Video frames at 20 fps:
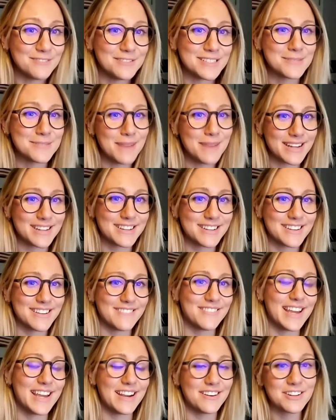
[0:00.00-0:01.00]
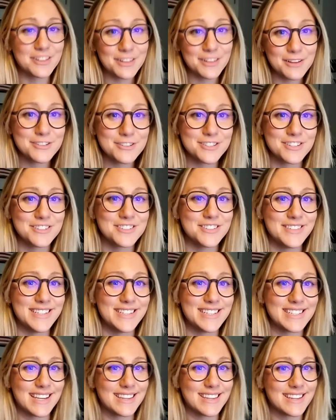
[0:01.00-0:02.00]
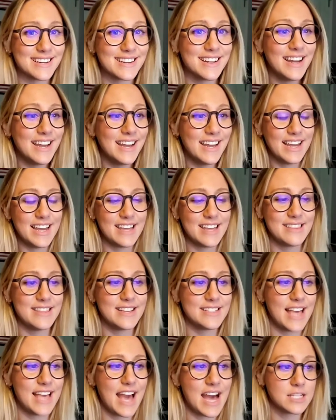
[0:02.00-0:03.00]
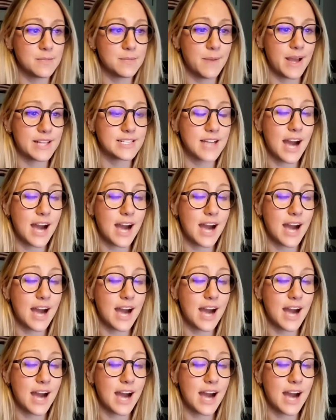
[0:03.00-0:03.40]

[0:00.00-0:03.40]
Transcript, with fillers: it's better if they are closer to each other in this aspect,